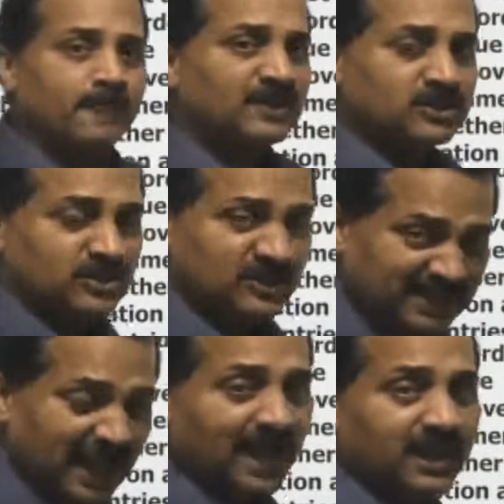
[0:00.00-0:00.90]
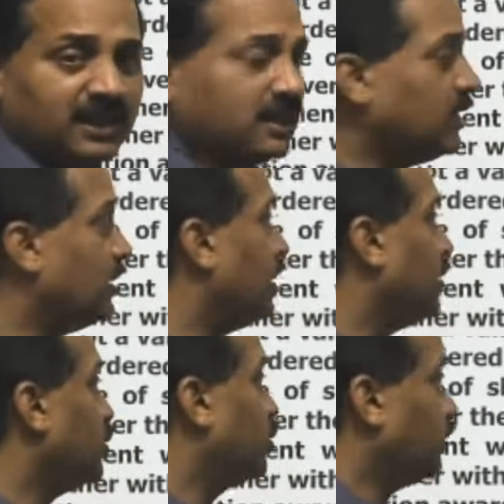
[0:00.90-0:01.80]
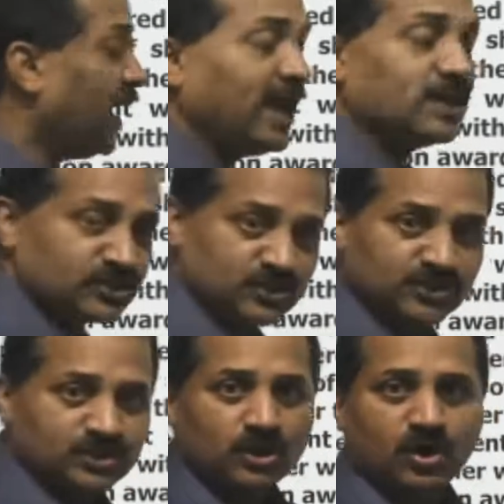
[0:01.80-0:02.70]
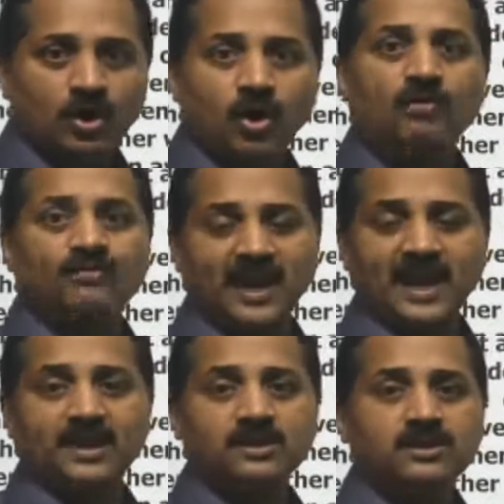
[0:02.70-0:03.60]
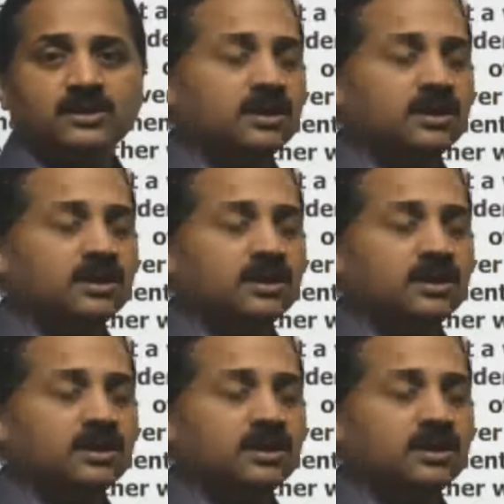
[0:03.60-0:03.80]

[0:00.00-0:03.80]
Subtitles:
sell shares of Kaynes